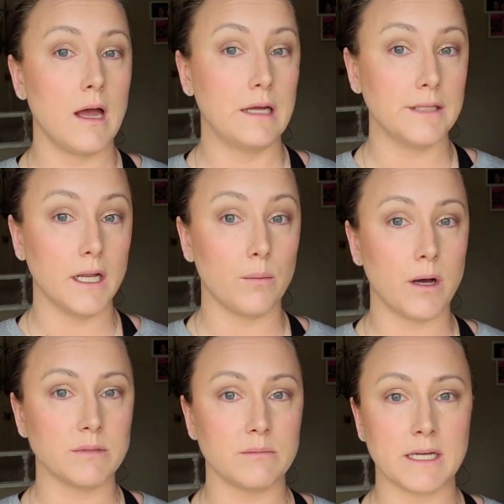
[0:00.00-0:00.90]
And then I'll
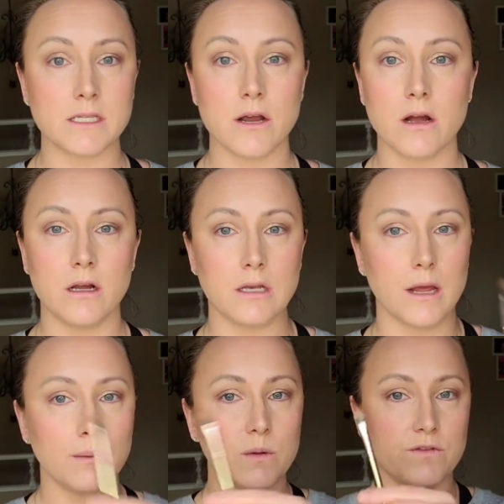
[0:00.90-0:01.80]
pop some mascara on.
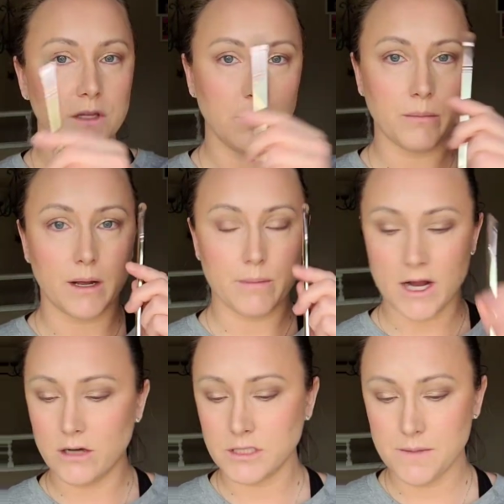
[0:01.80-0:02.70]
I'm gonna fill in my
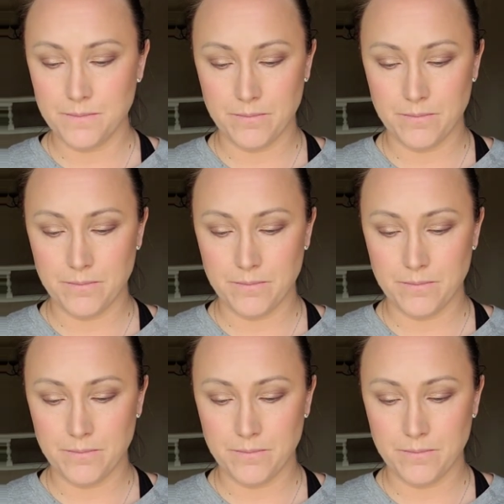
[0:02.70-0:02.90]
brows.